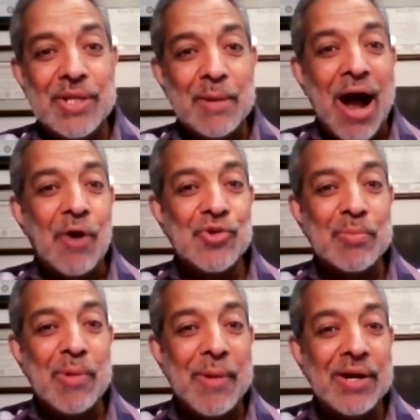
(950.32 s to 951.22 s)
put them
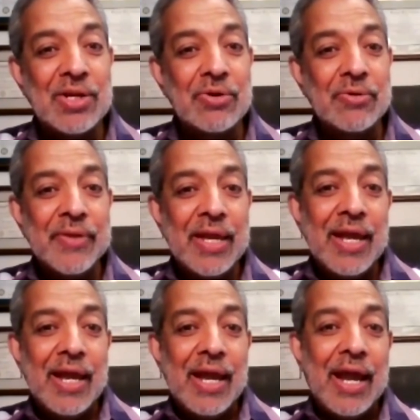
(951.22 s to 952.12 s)
out from among
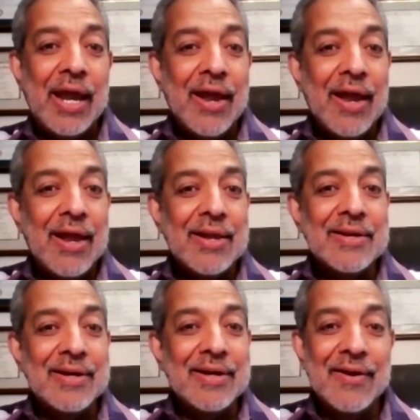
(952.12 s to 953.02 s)
you,
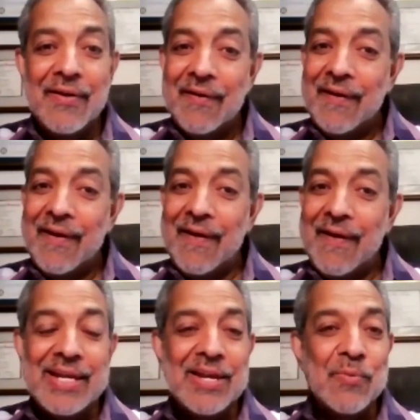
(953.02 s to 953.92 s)
and uh,
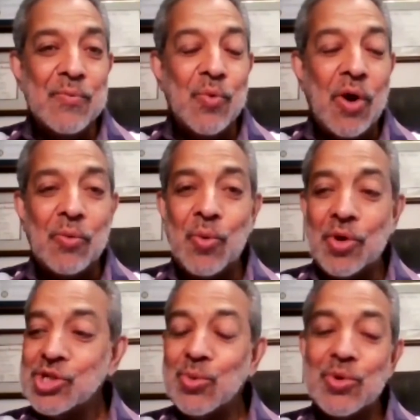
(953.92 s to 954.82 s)
and then he
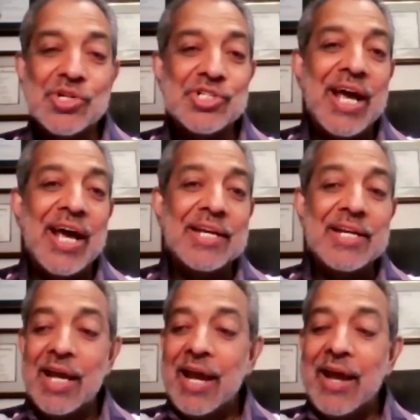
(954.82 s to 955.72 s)
works towards
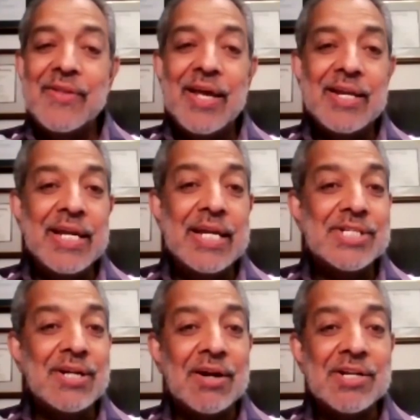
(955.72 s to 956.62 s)
that, and then
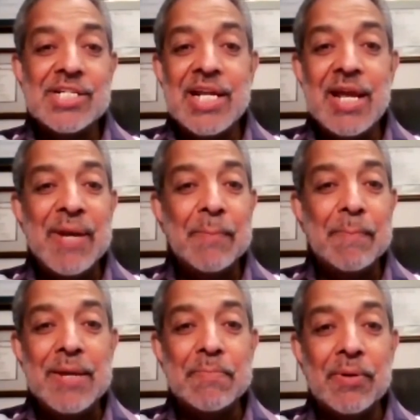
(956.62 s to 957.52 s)
he starts
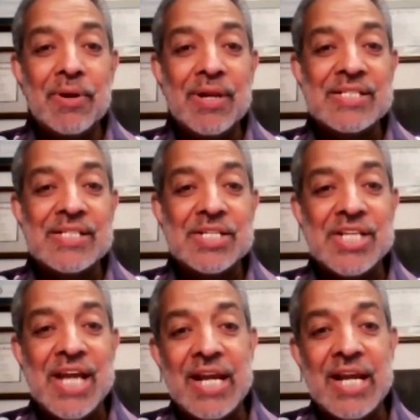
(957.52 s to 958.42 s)
naming people and
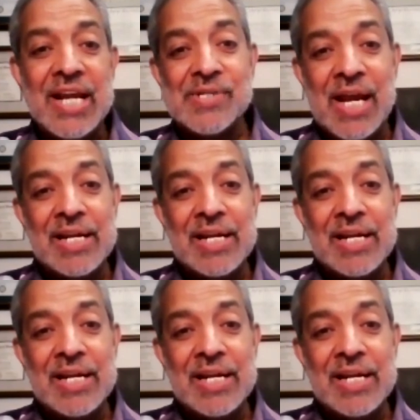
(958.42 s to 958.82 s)
says, stand up,